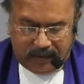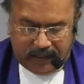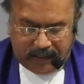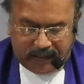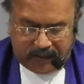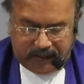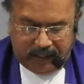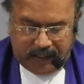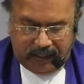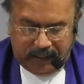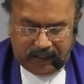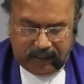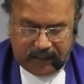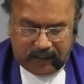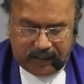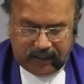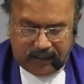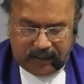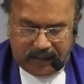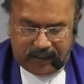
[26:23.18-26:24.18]
The
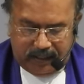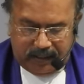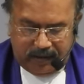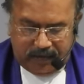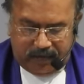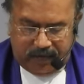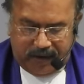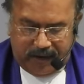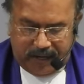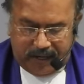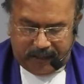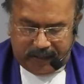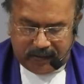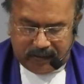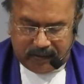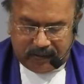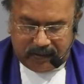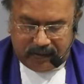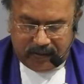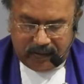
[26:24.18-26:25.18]
scene
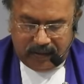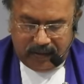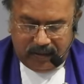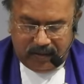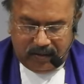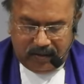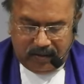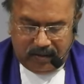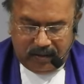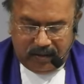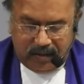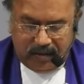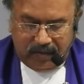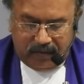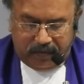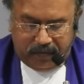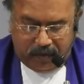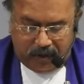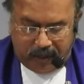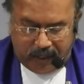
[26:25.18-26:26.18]
defines
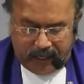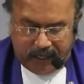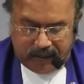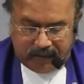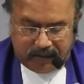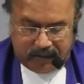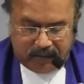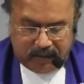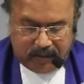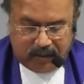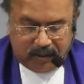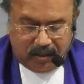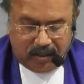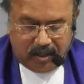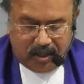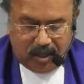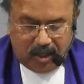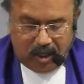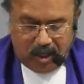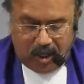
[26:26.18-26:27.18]
for us
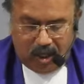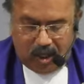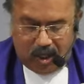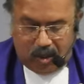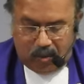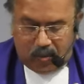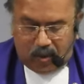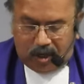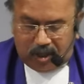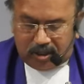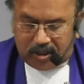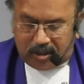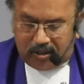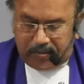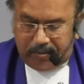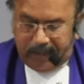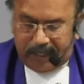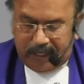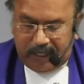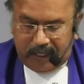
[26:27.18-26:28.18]

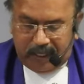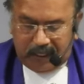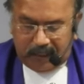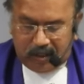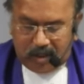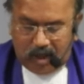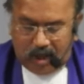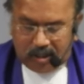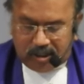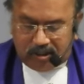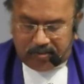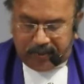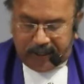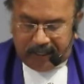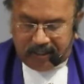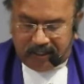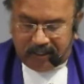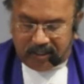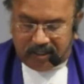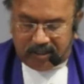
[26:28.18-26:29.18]
what being in God's
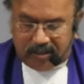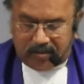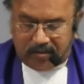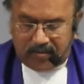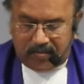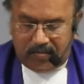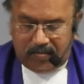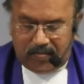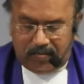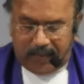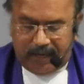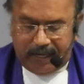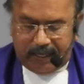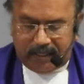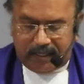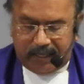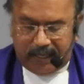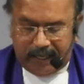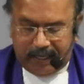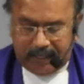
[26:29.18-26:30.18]
presence
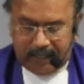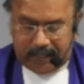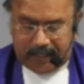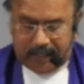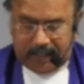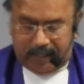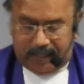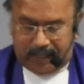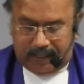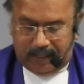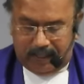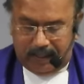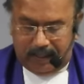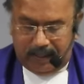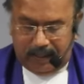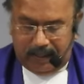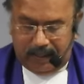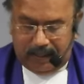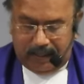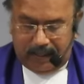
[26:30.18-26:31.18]
might
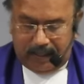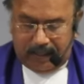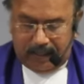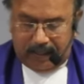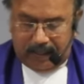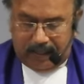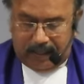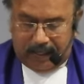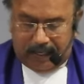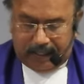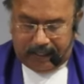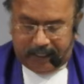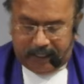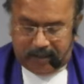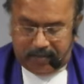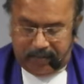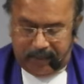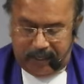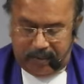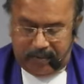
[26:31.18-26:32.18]
entail, and
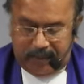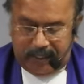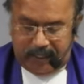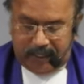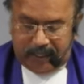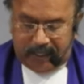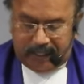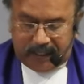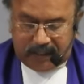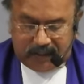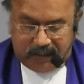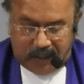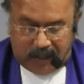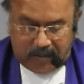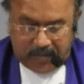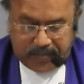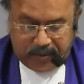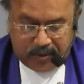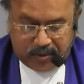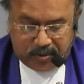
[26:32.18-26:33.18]
it may be an
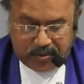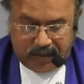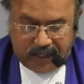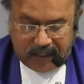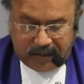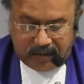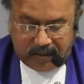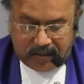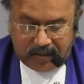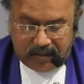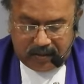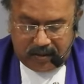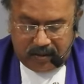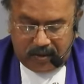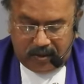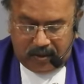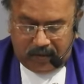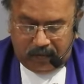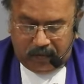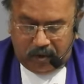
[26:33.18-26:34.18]
example to us
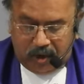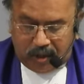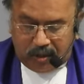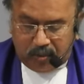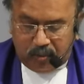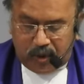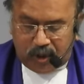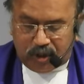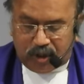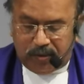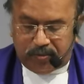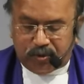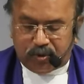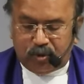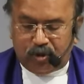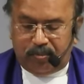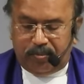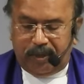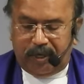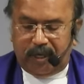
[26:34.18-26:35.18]
of what worship
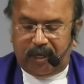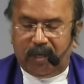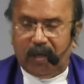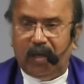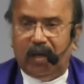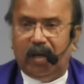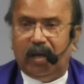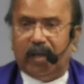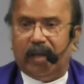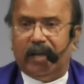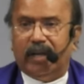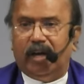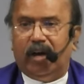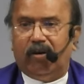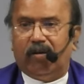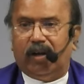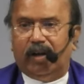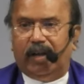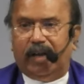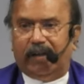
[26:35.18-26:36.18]
should be in
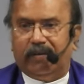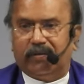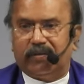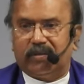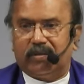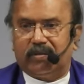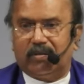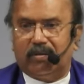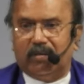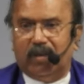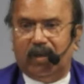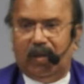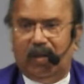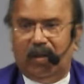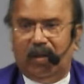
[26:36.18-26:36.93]
our lives.